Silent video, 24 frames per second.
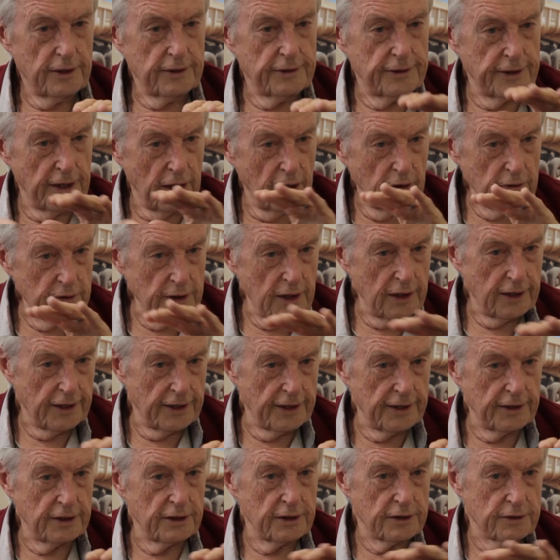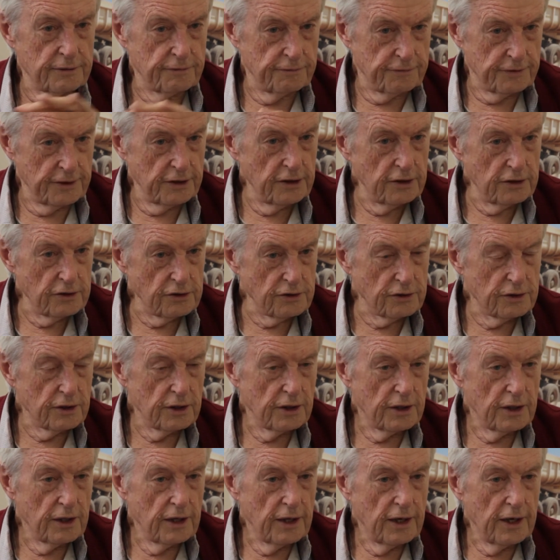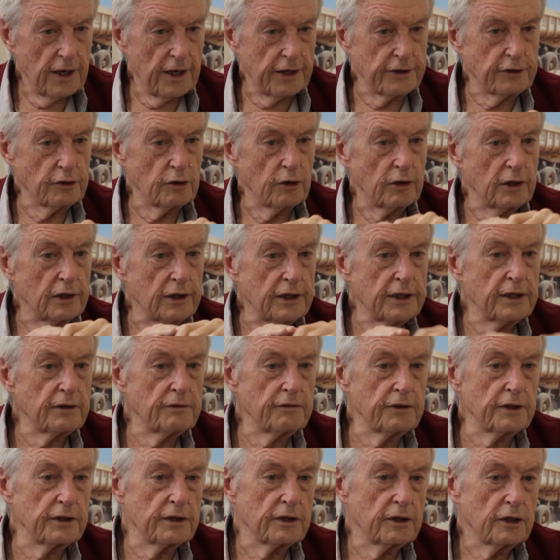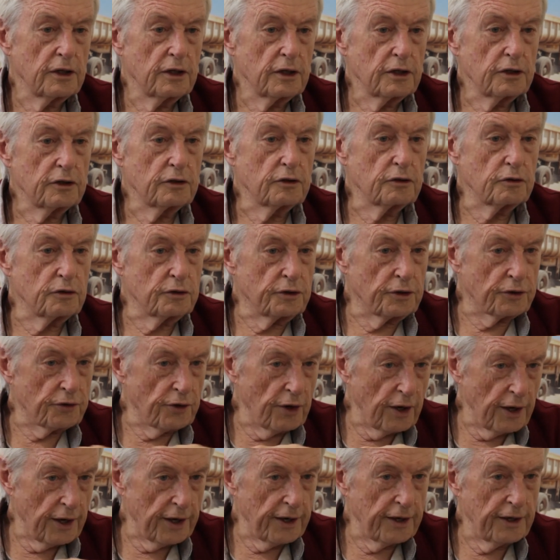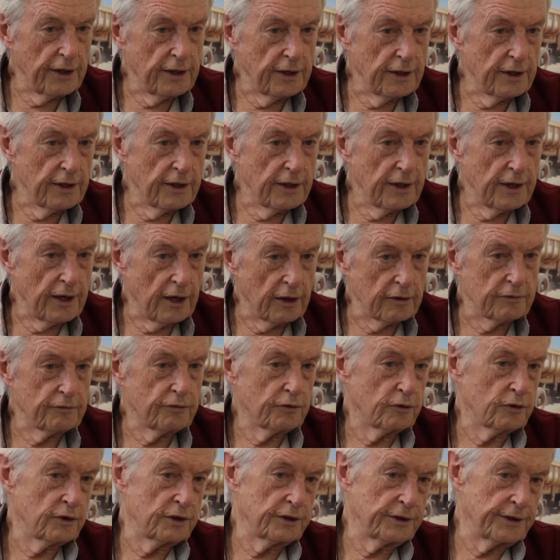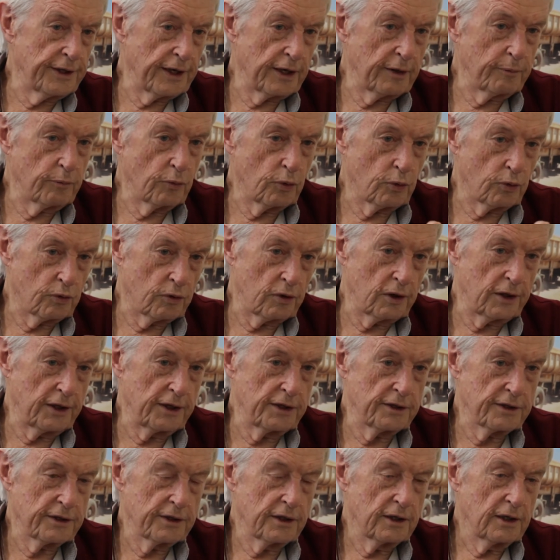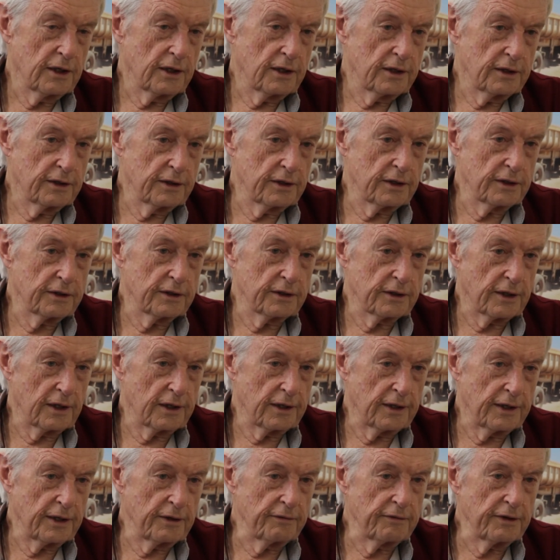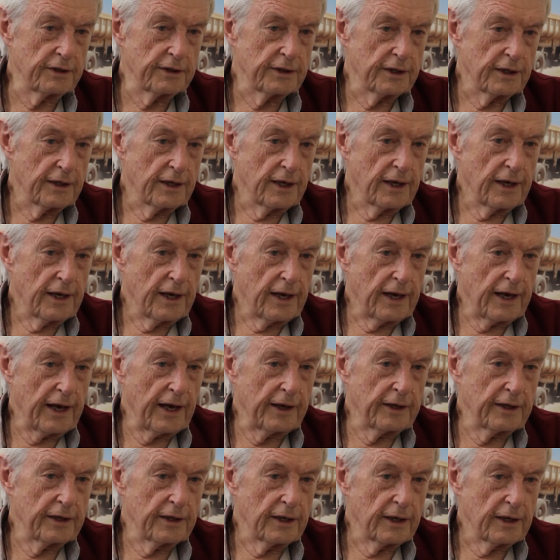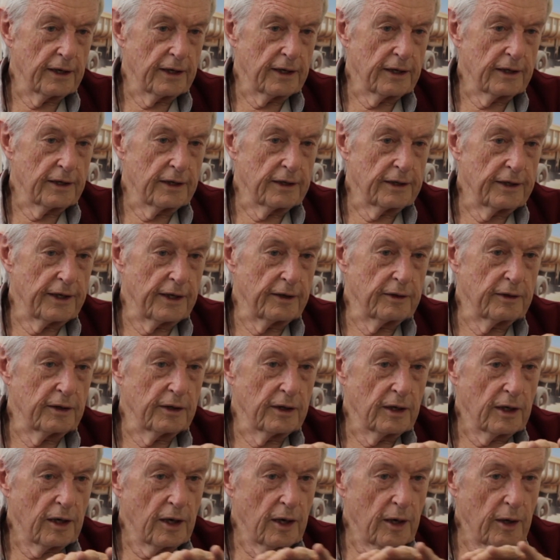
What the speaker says: Now the layer is finished, and you leave it to dry out for a day more or less. Just leave it, and then